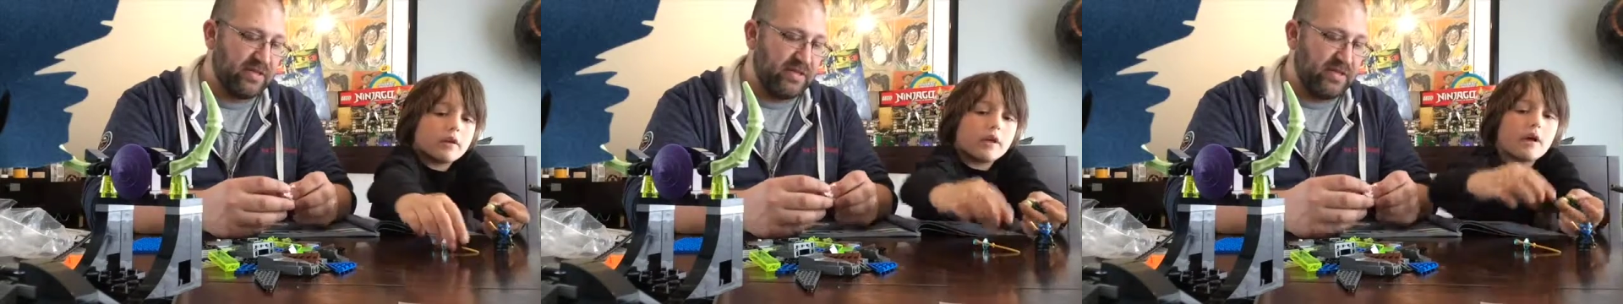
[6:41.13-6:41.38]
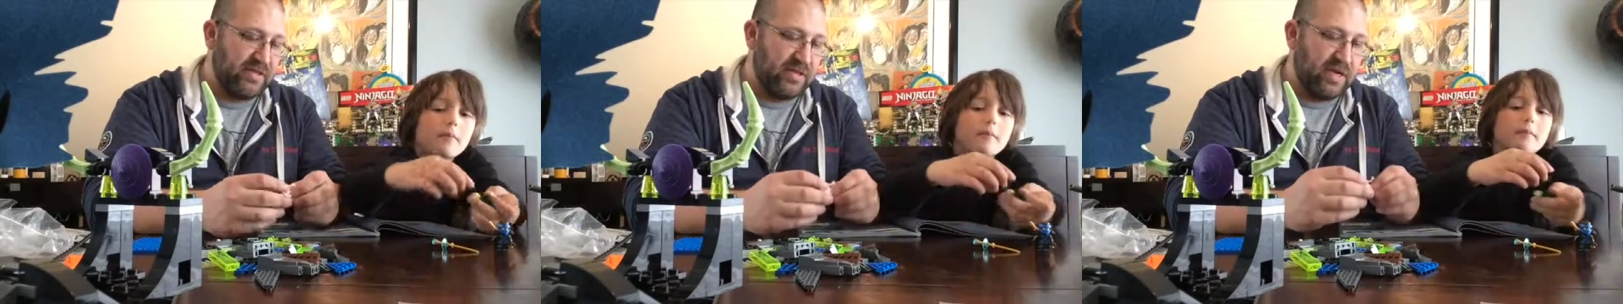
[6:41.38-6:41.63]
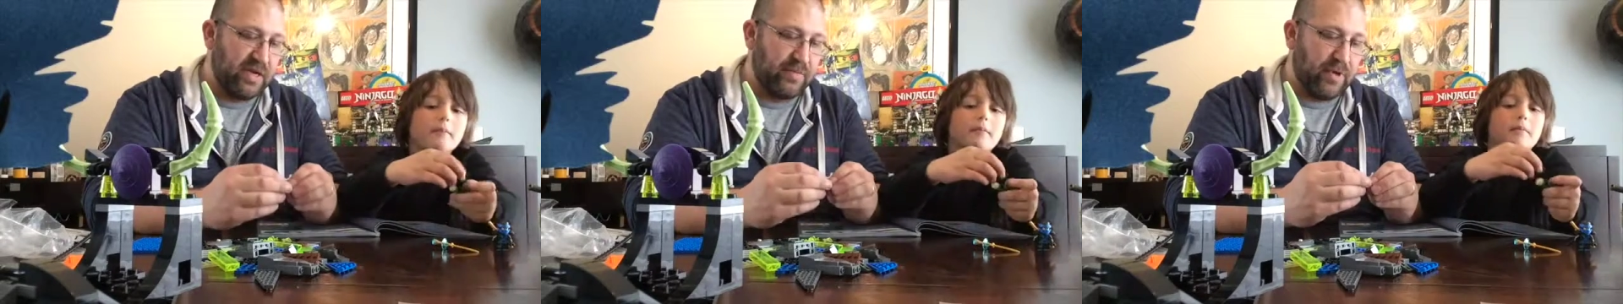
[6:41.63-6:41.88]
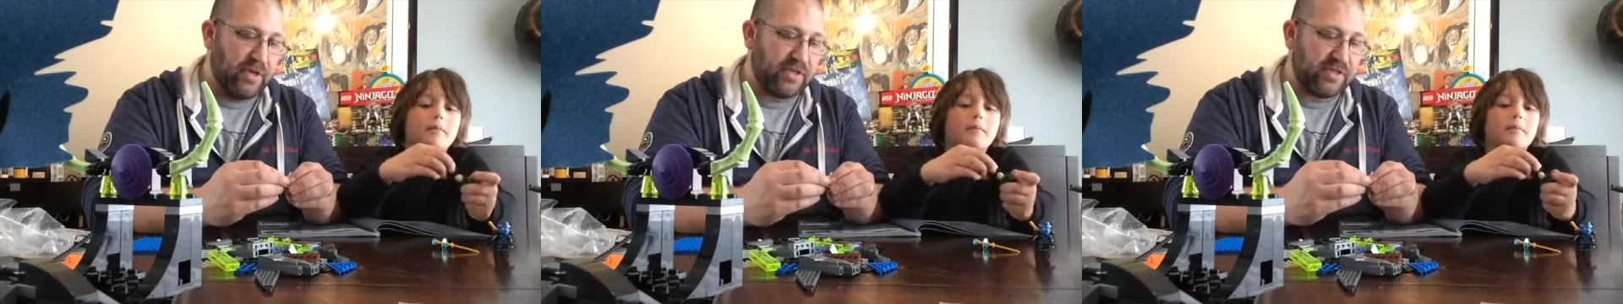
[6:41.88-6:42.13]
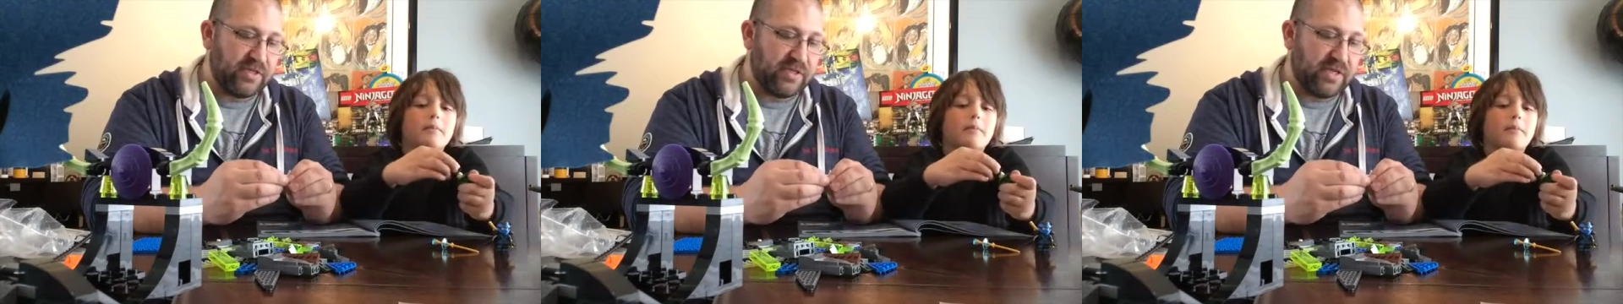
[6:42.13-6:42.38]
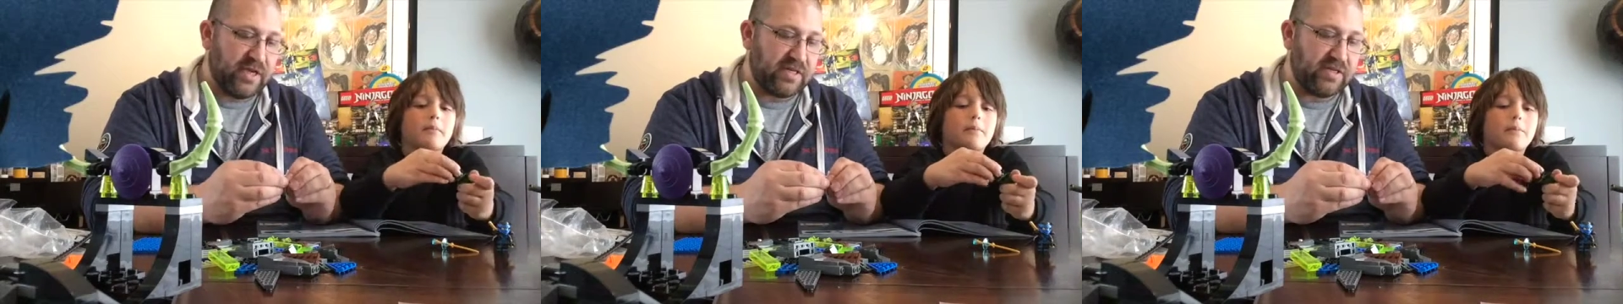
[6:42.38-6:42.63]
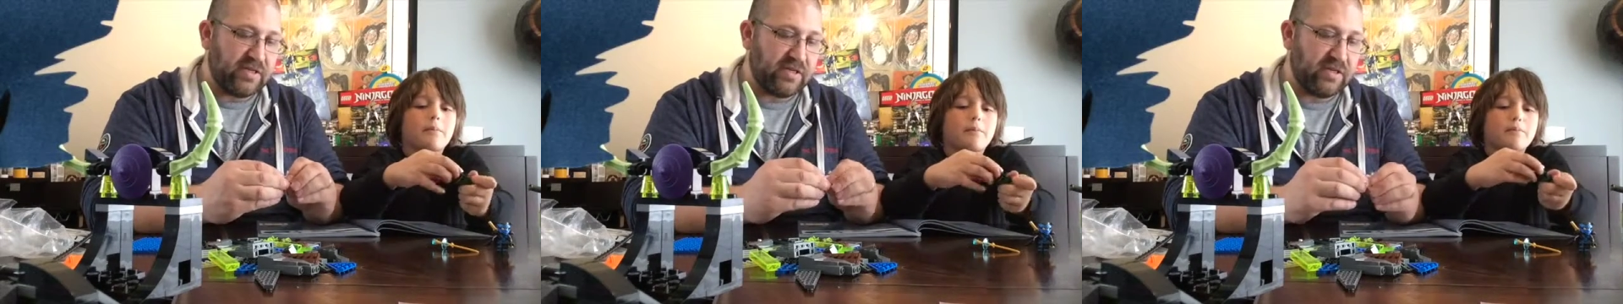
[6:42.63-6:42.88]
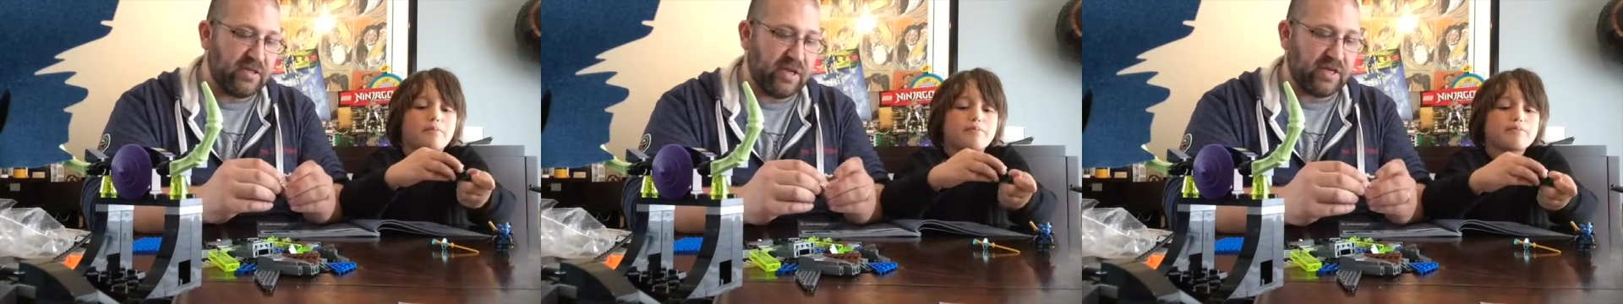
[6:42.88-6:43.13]
Speaker 1: Yeah. And monster sets,
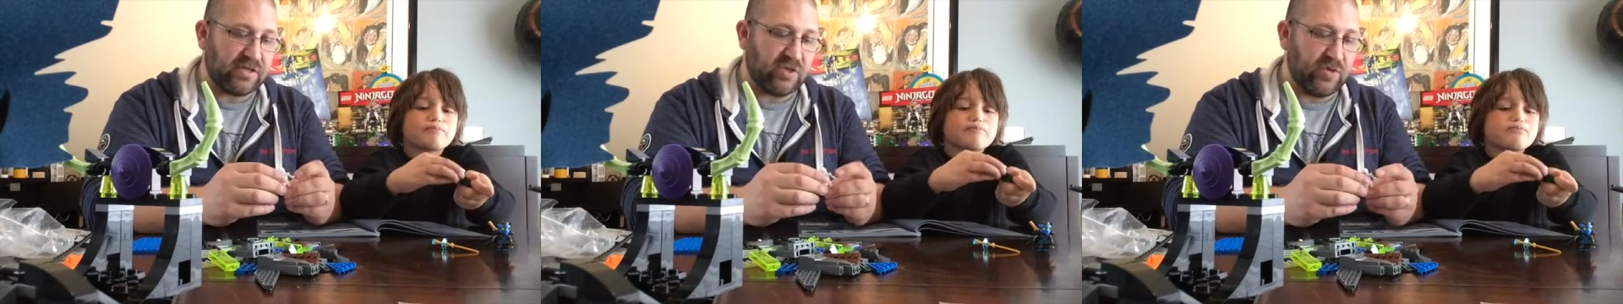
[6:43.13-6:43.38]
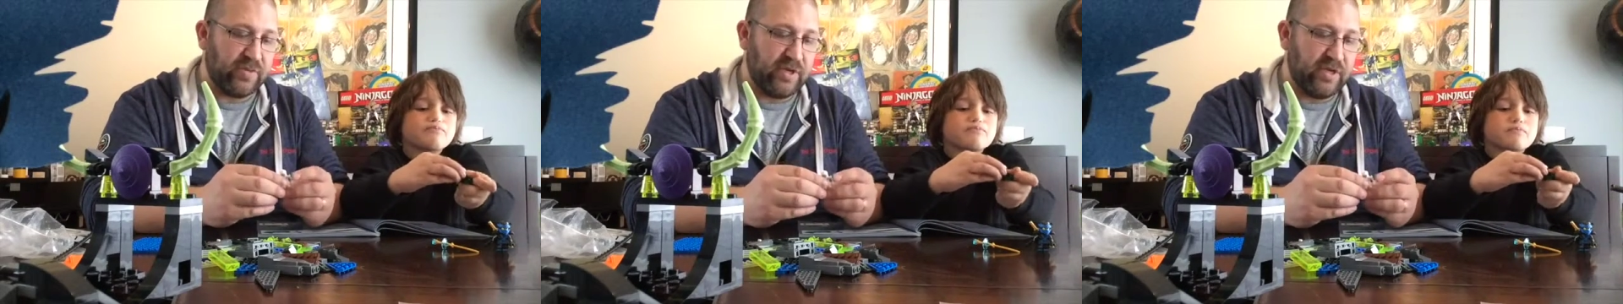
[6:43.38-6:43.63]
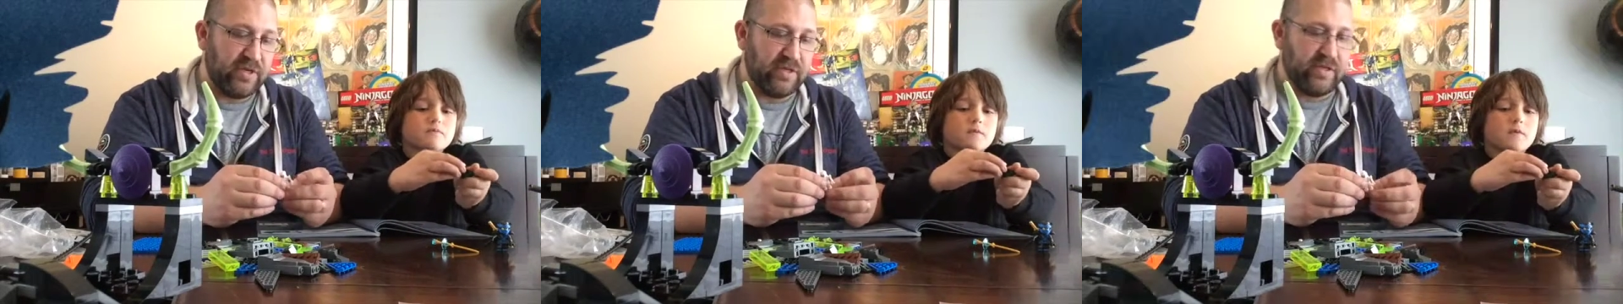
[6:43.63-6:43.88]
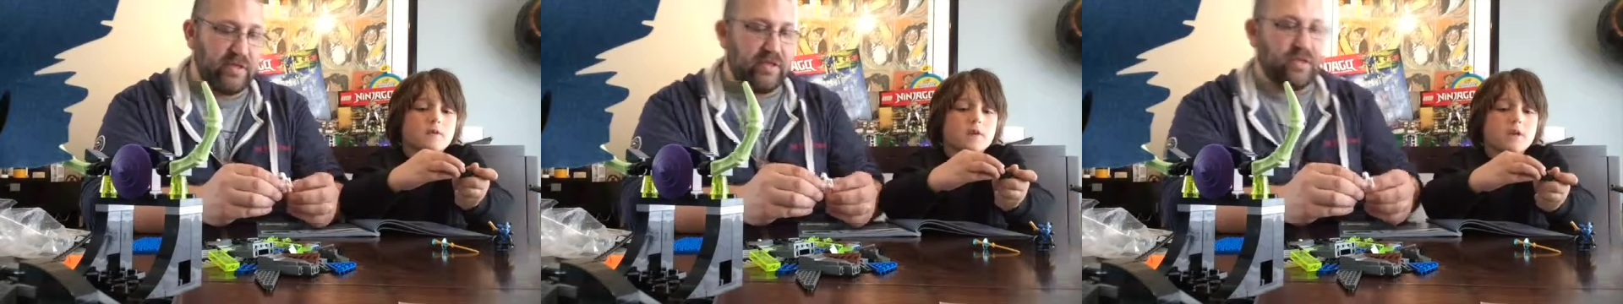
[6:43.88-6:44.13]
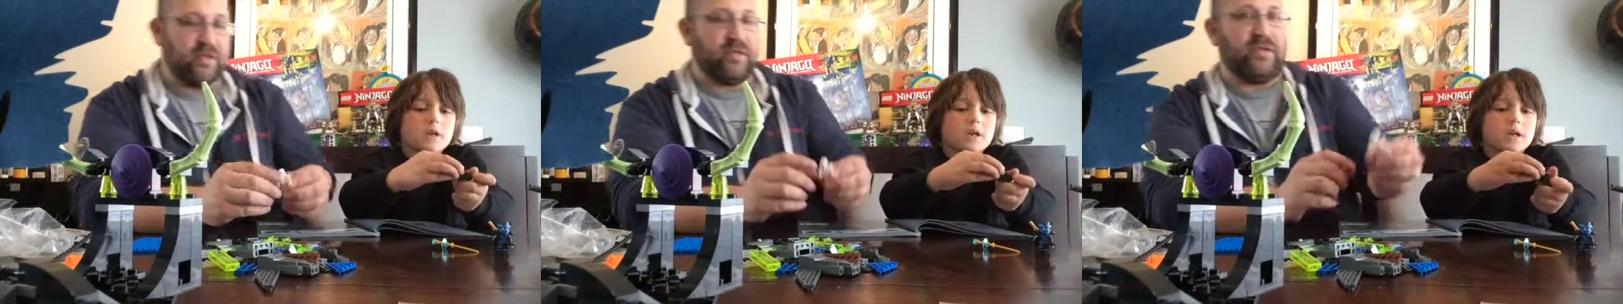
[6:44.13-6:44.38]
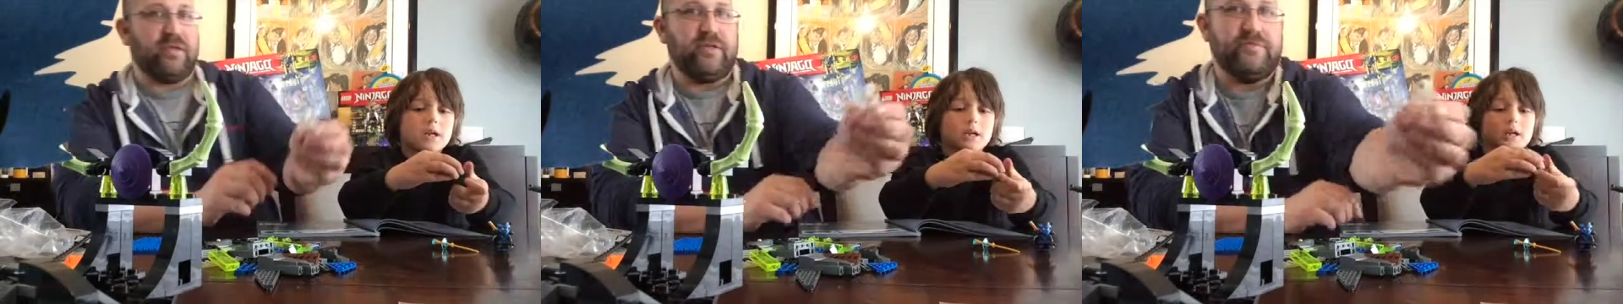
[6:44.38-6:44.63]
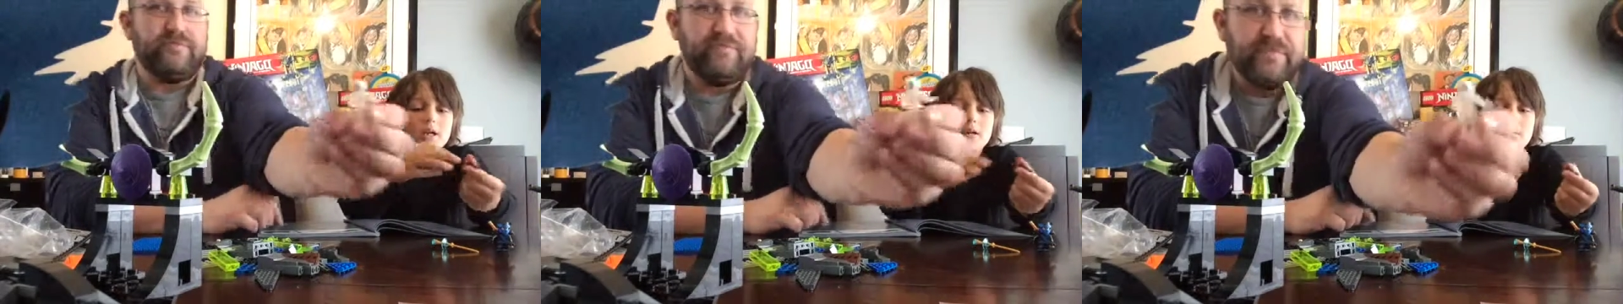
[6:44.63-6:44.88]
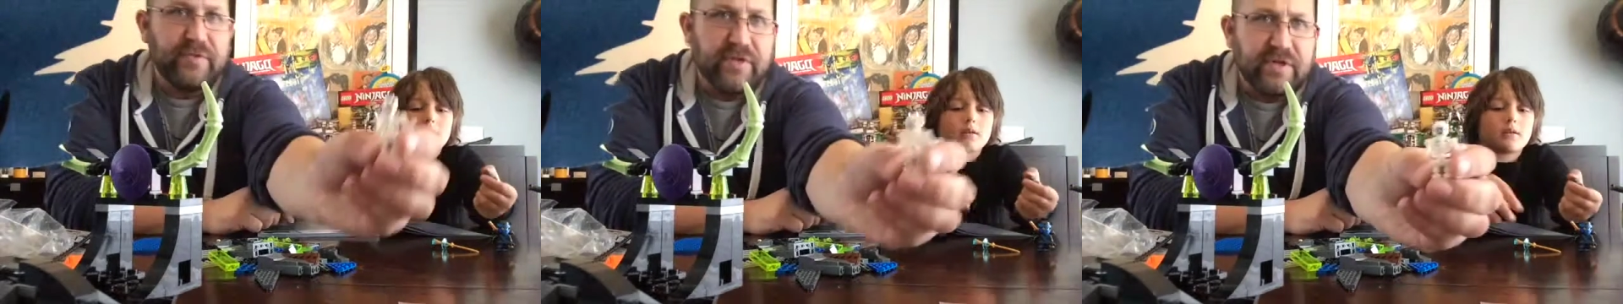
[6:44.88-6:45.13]
like Scooby.
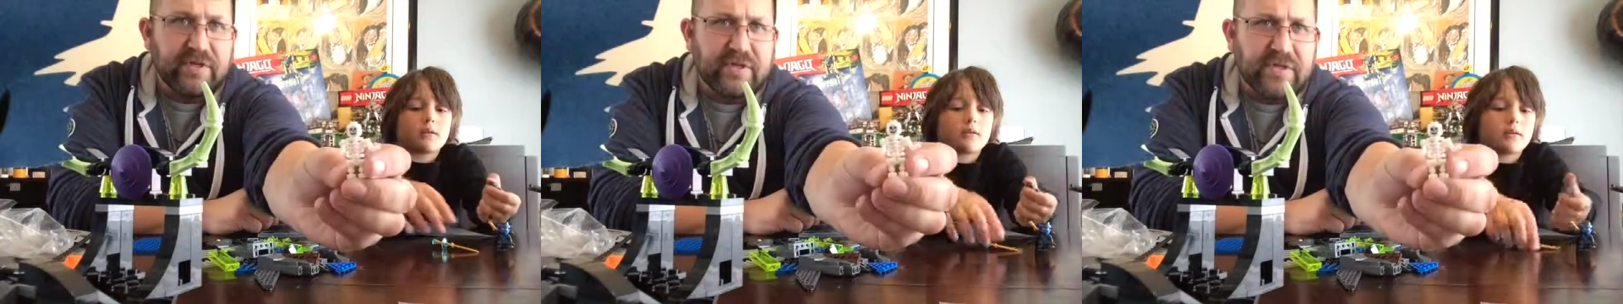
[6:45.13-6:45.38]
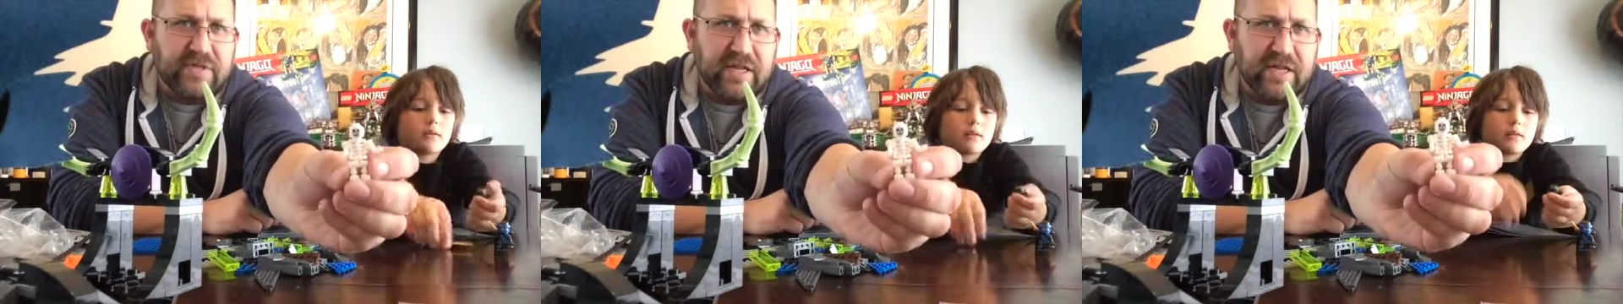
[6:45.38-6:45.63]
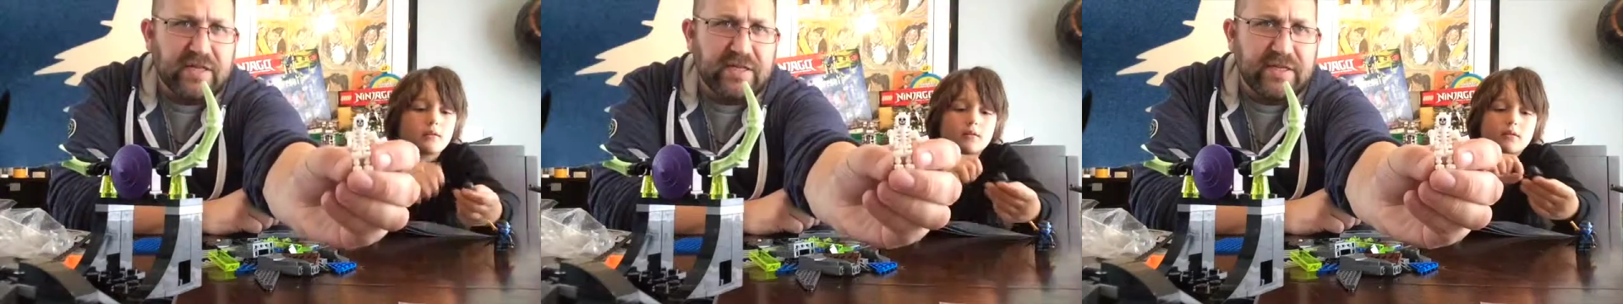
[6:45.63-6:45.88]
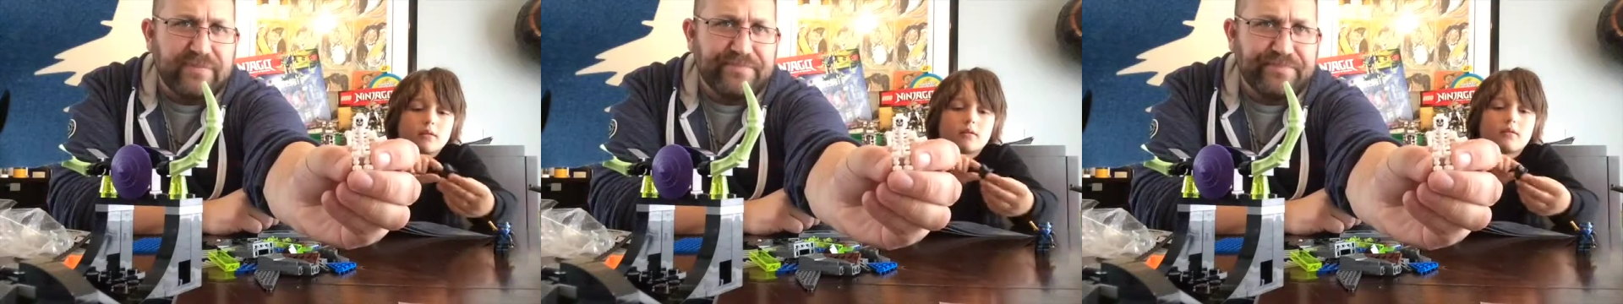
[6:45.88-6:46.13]
So there's the skeleton.